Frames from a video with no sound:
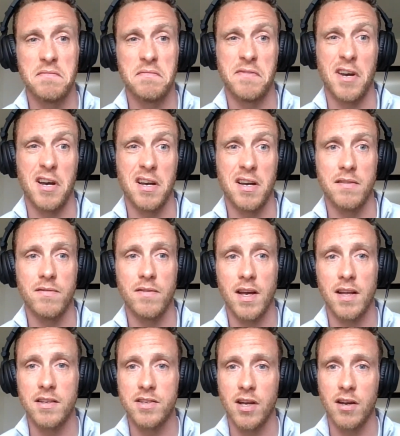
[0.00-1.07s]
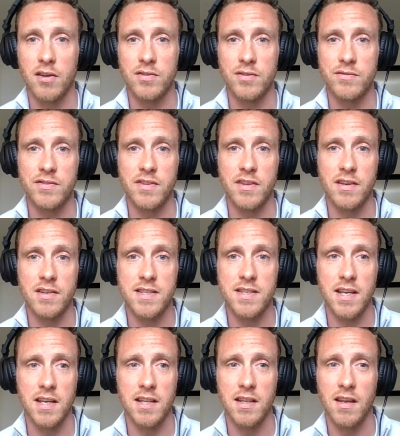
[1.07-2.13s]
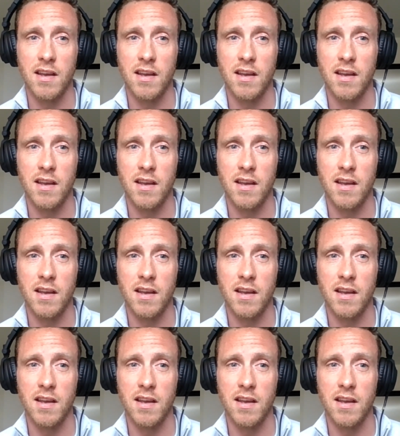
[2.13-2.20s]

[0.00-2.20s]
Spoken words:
5 and a child who's 13,